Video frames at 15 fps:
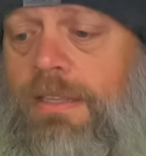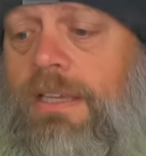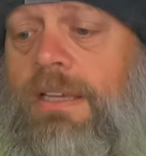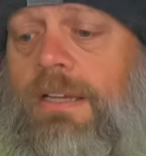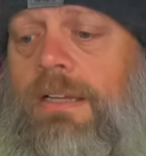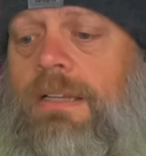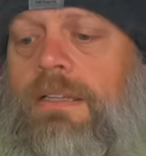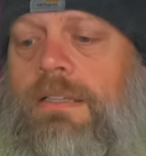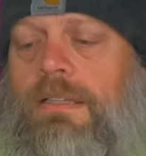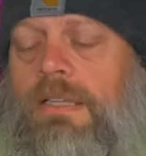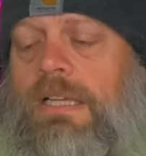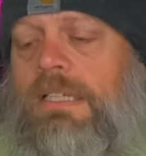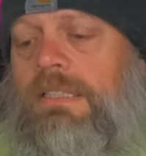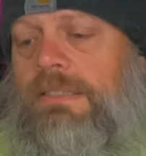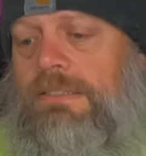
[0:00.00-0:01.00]
yeah.
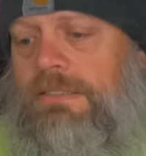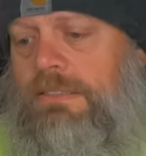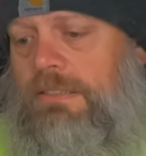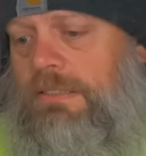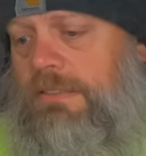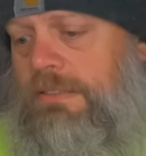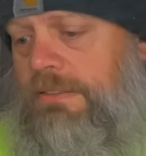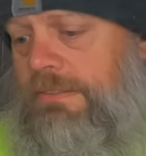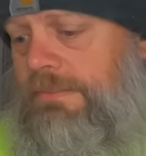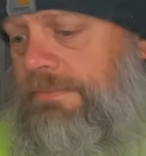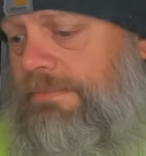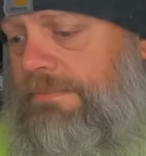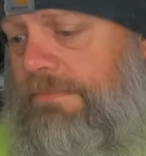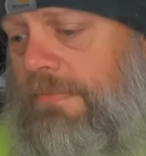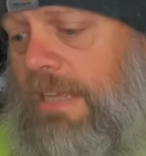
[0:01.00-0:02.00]
Guys,
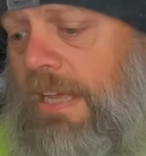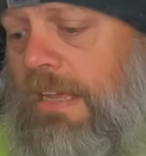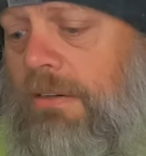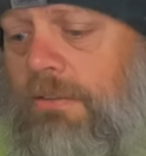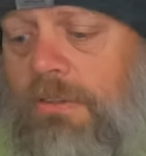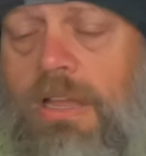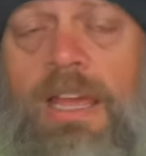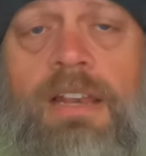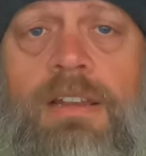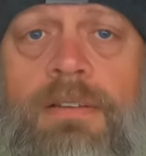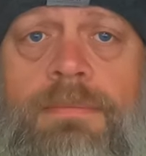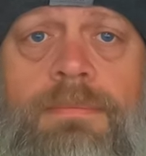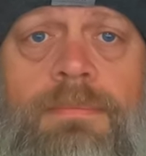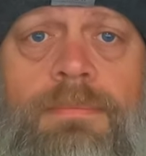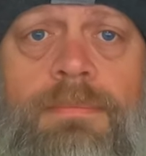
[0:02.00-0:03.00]
I don't know how
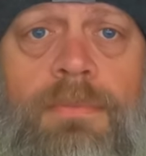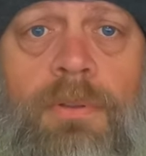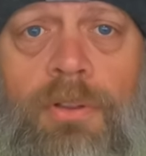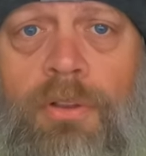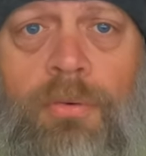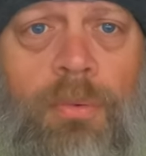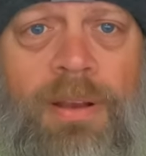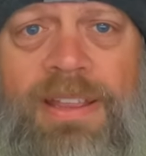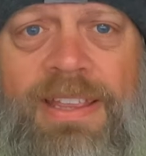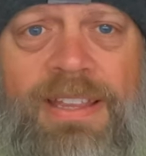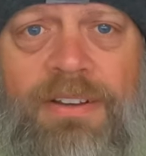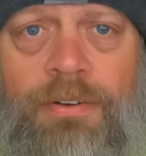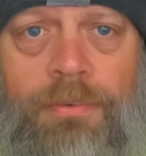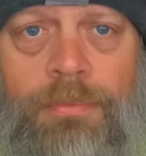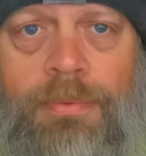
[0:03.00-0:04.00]
to
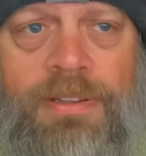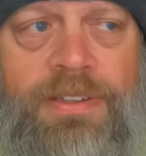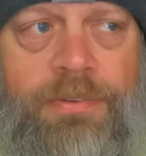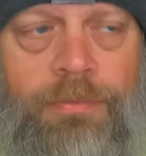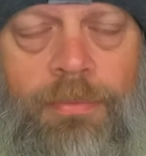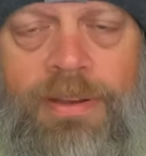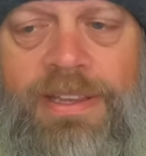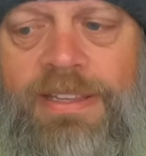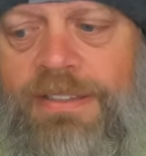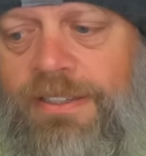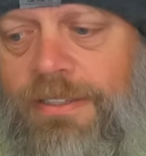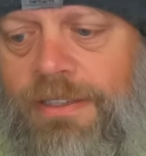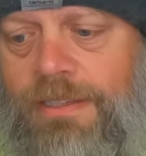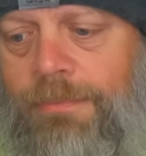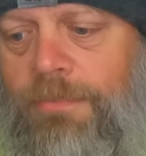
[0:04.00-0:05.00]
grade or really
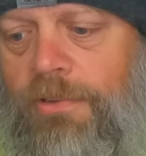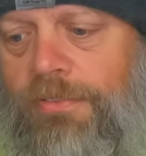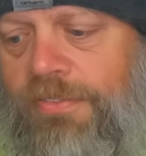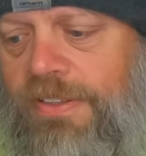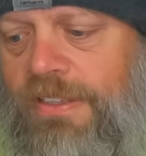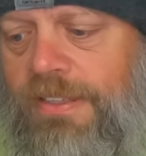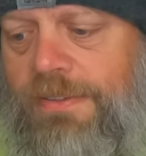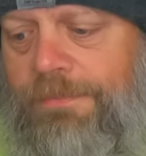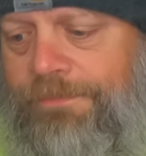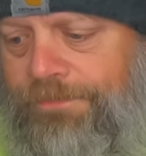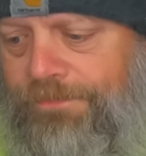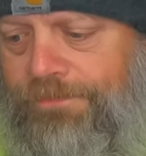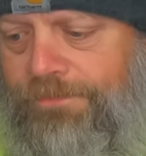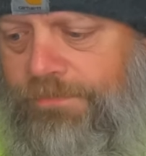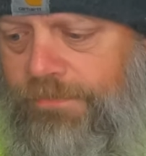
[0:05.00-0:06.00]
rate the movie
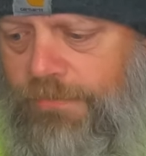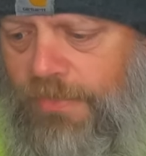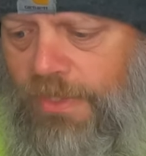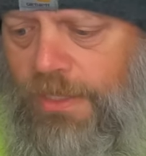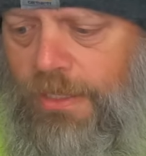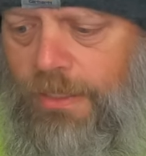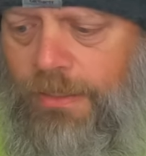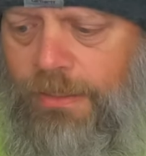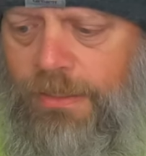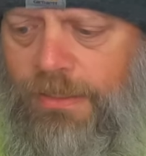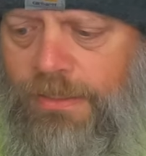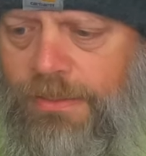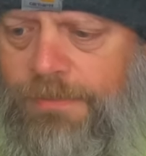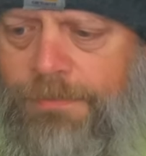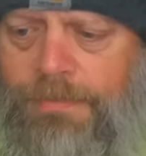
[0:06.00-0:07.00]

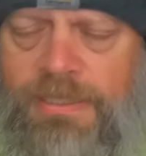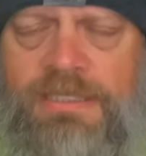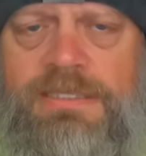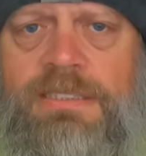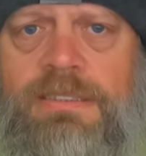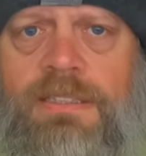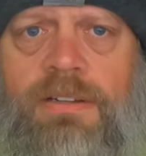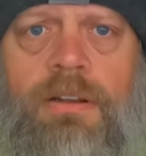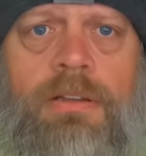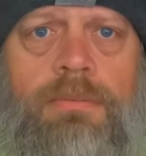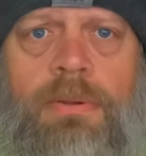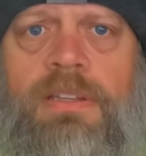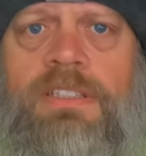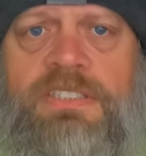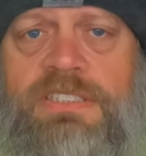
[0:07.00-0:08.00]
because, you know,
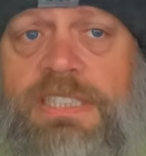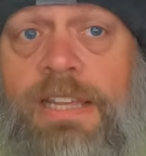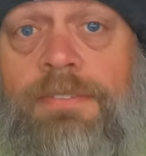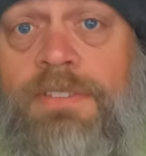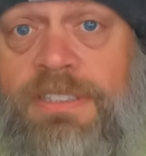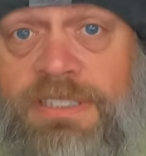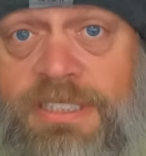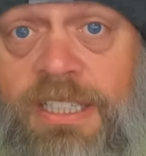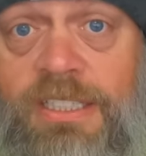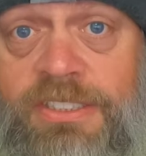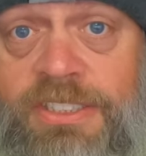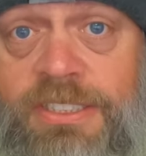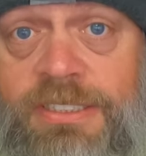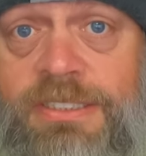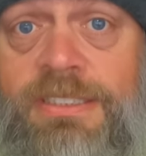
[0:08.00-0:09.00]
I'd rather just have
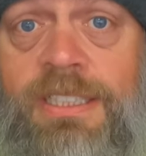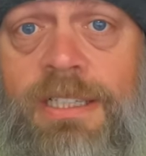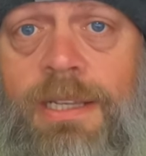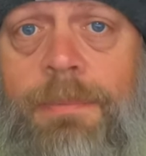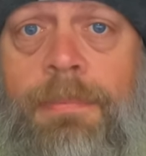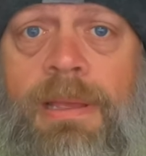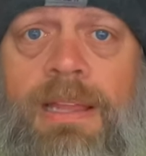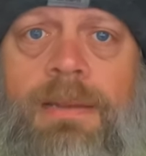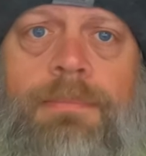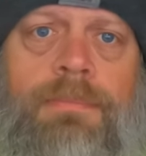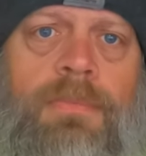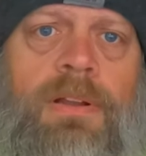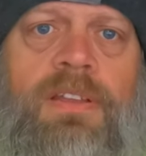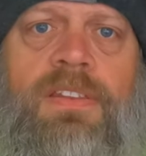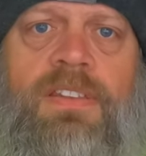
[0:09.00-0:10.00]
discussions about
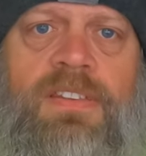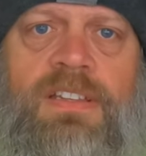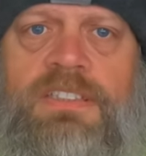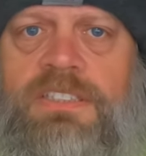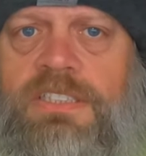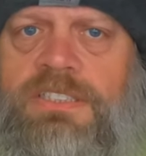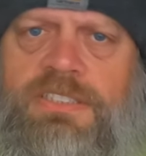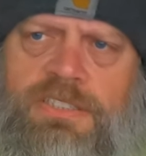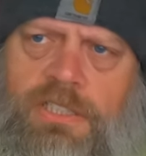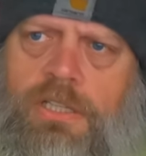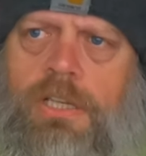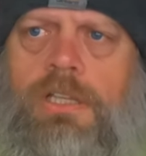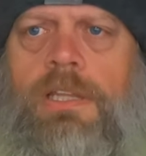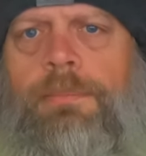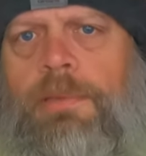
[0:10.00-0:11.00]
them other than just,
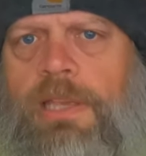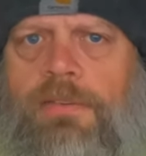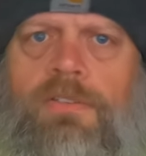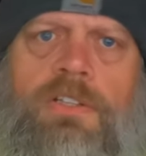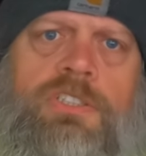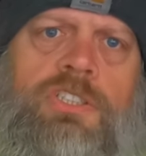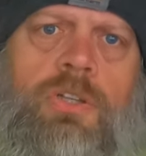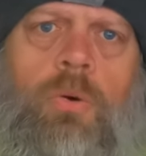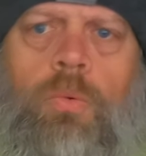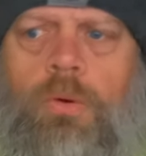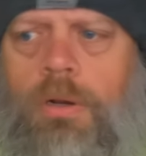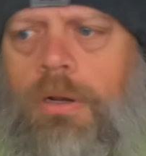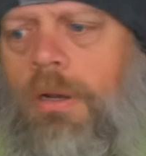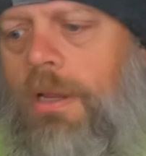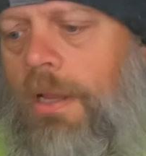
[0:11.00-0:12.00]
yeah, let me give it a
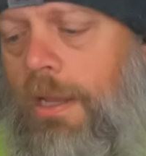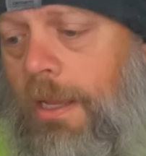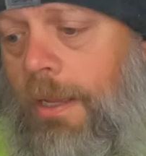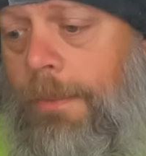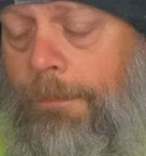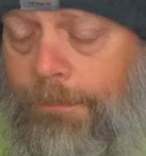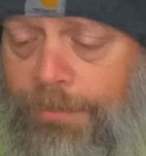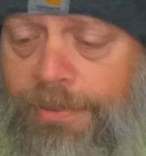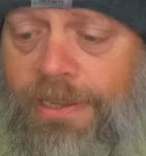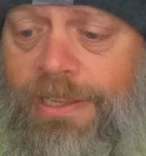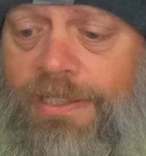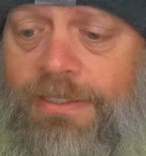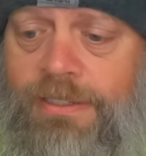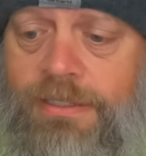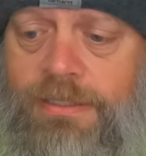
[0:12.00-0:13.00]
score.
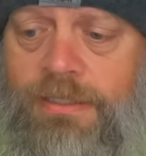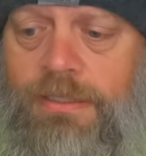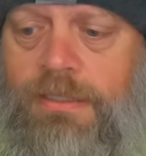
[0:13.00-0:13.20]
But,